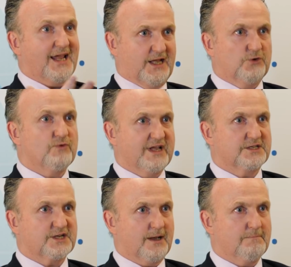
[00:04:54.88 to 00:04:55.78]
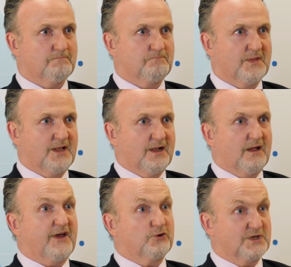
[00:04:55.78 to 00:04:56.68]
in real time
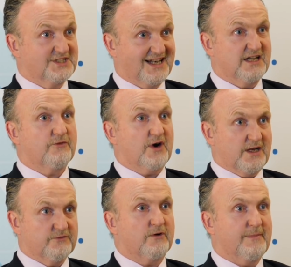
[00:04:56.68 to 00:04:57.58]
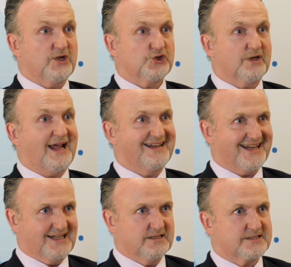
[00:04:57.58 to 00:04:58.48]
that will deliver information and
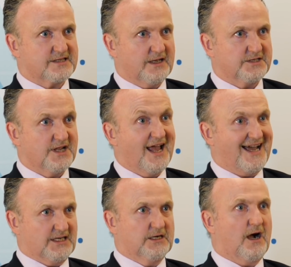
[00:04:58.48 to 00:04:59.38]
insight and